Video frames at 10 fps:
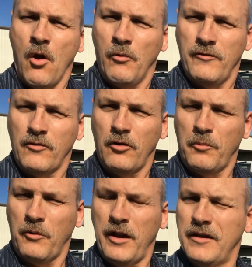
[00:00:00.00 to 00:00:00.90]
We've
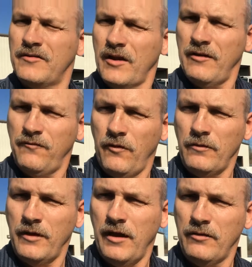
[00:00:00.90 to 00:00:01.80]
incorporated side
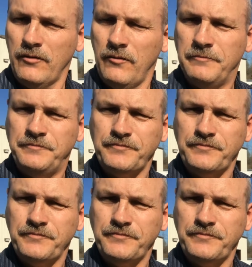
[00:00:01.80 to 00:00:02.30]
fold downs